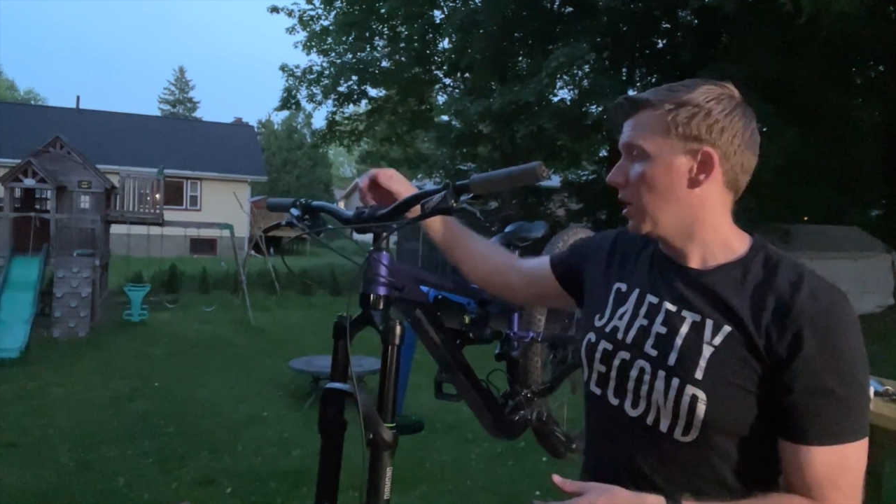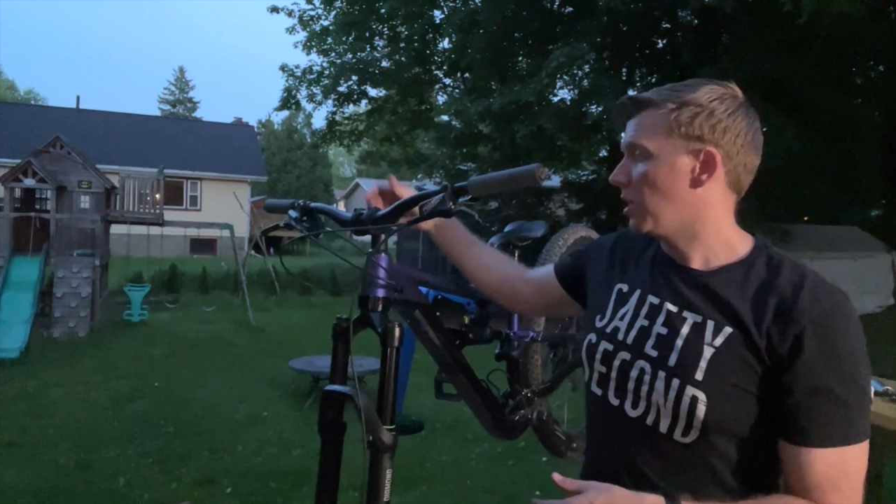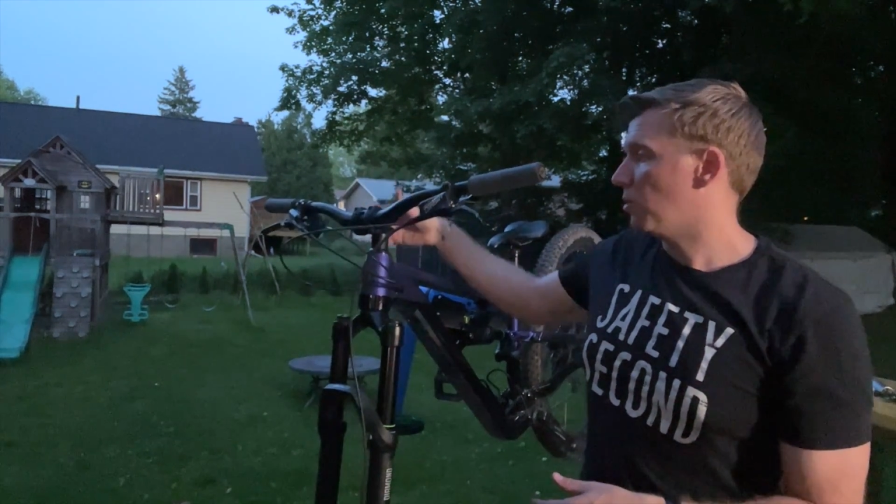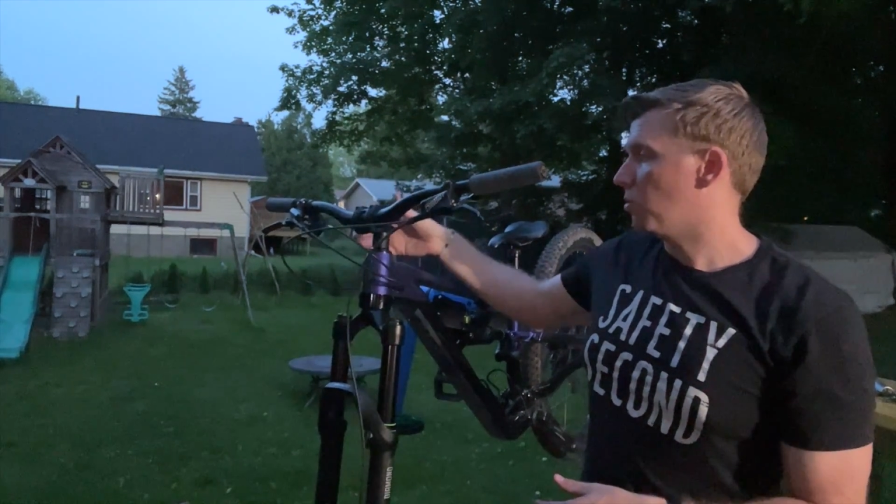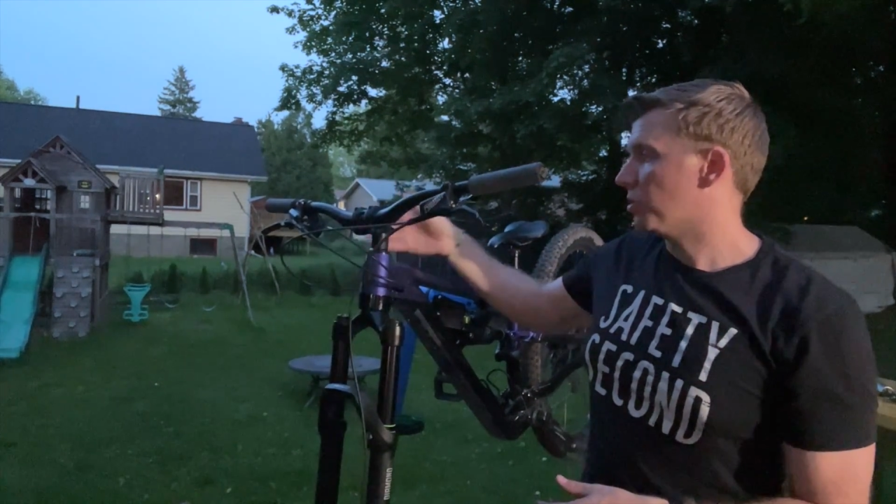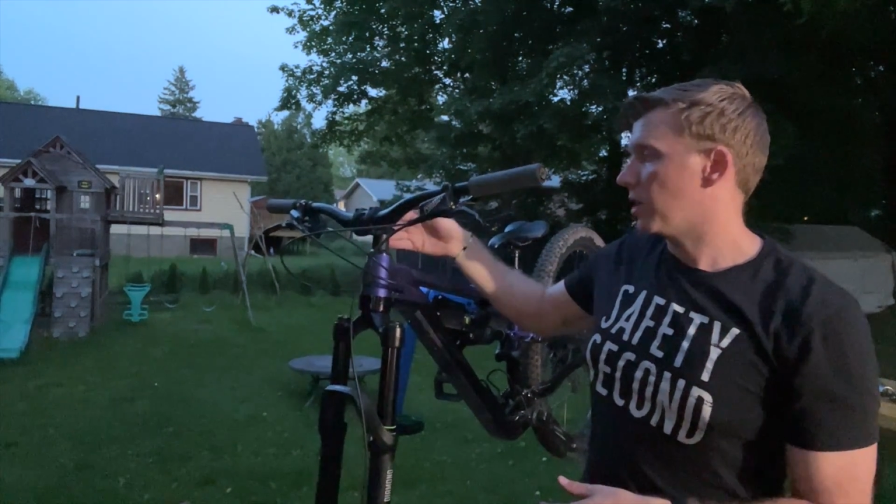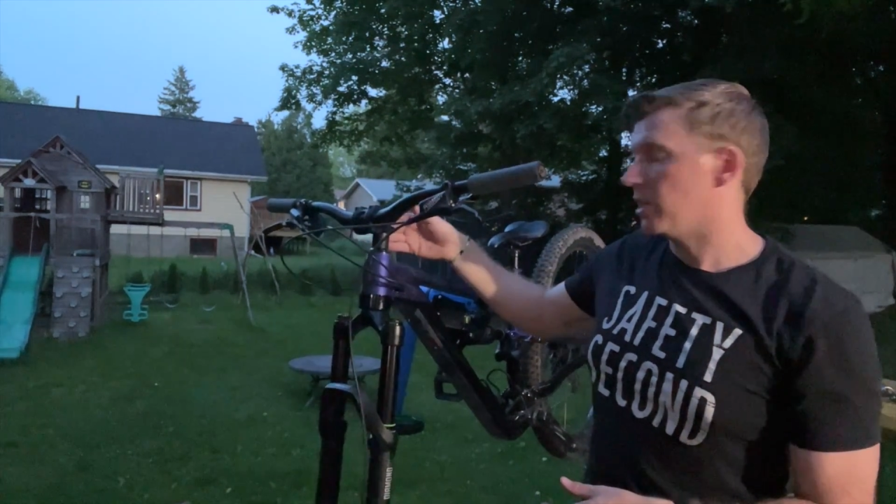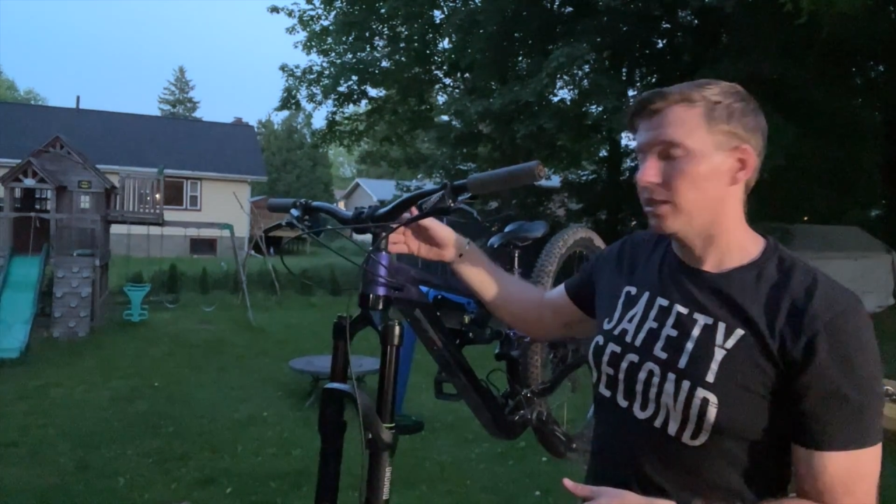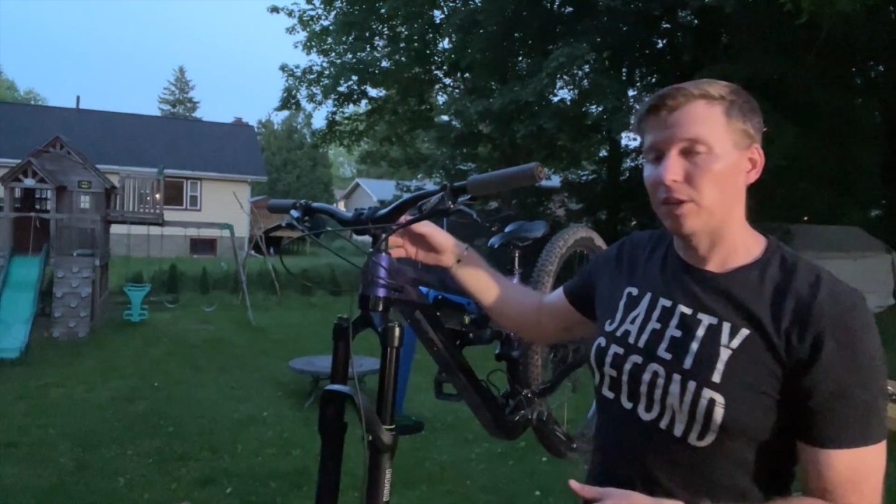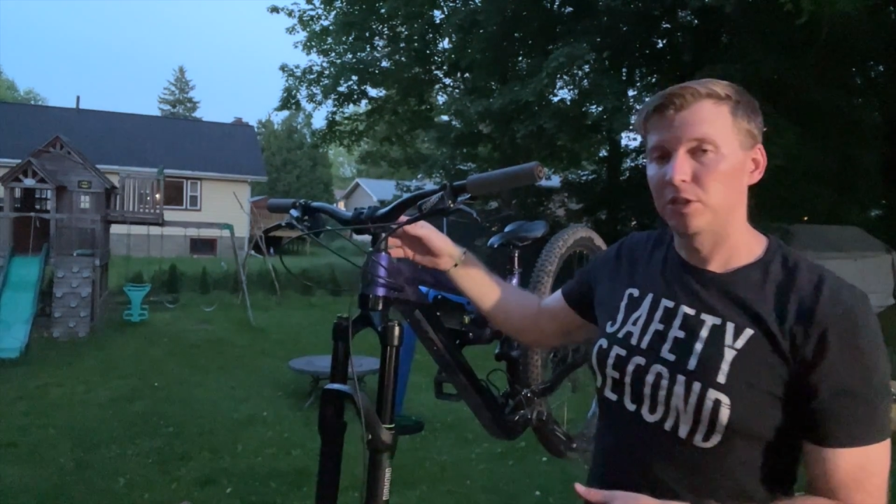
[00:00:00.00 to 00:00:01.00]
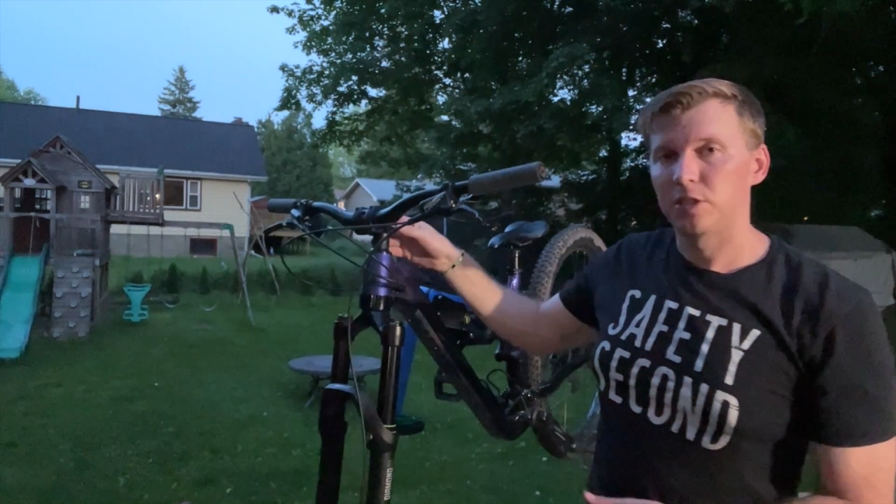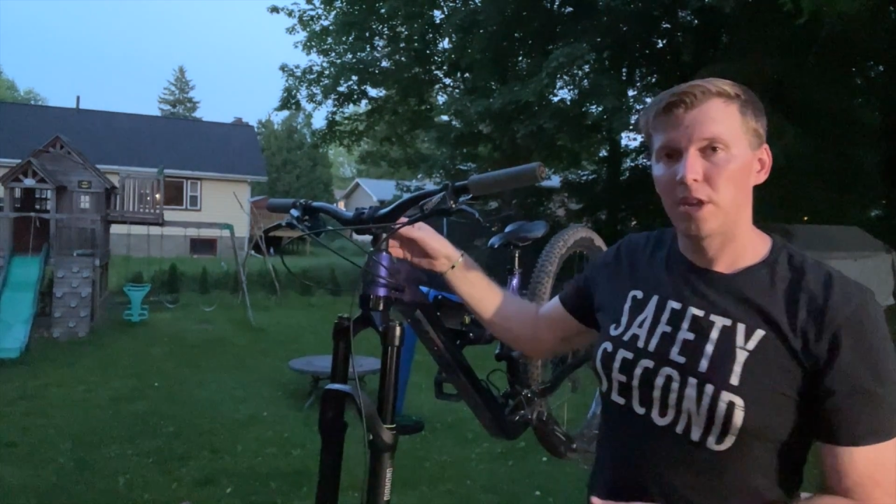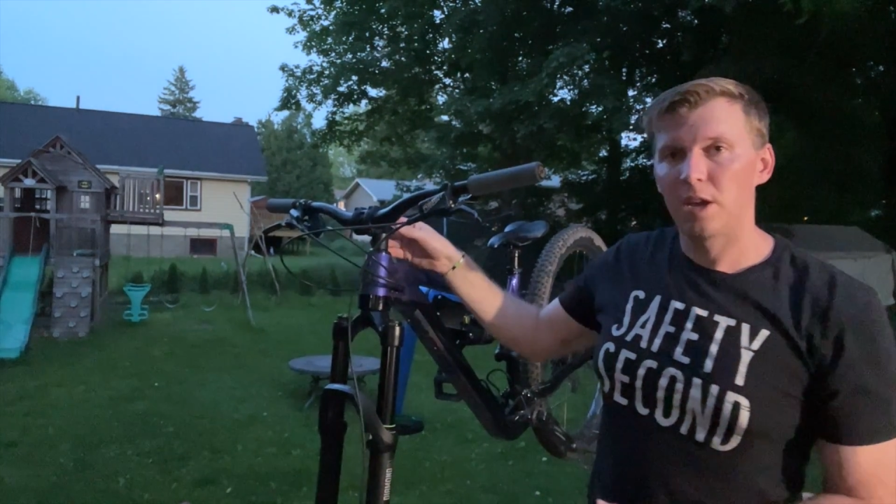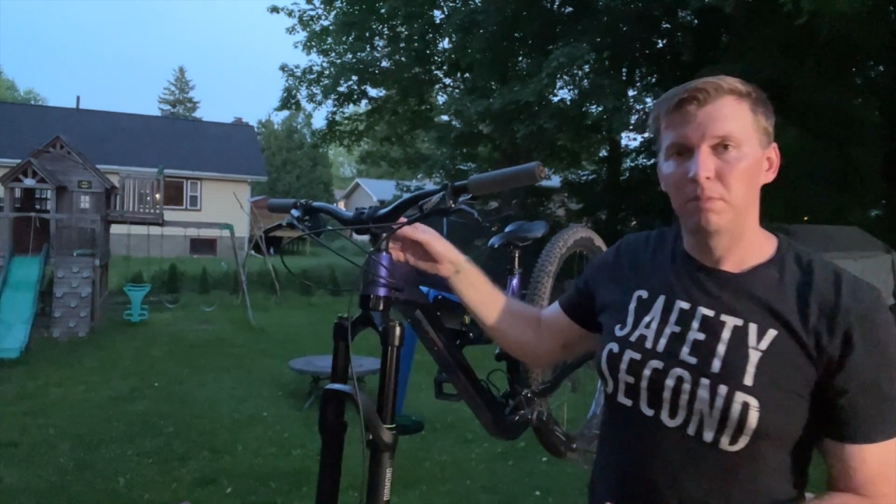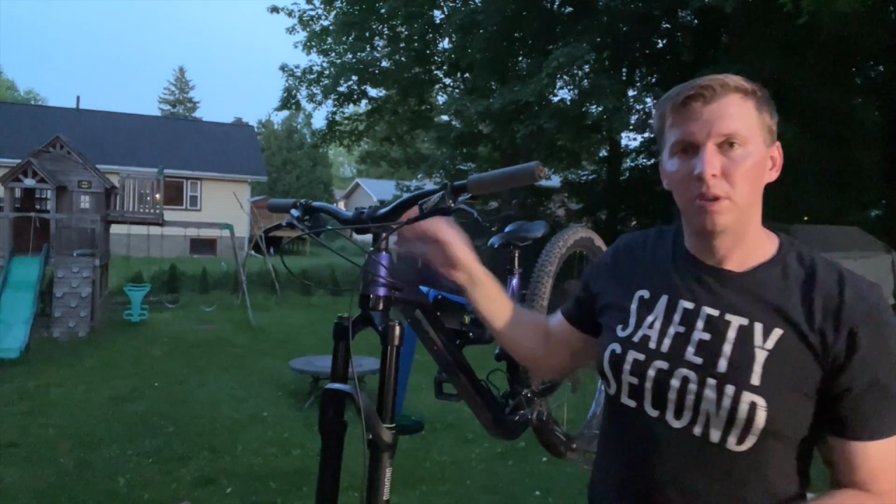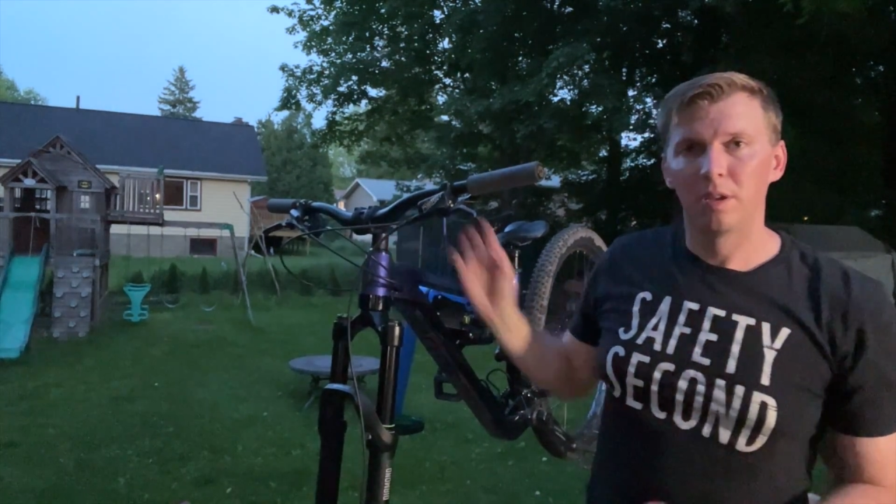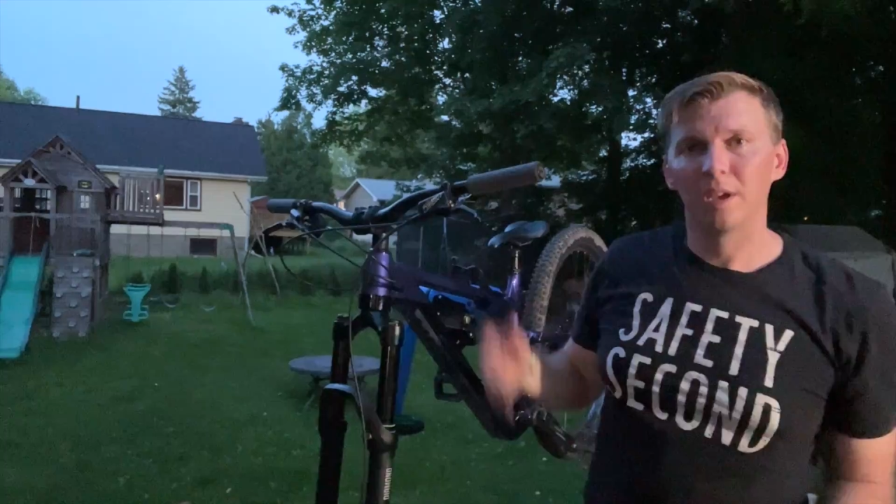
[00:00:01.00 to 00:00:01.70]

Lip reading: and then we'll tighten down the stem,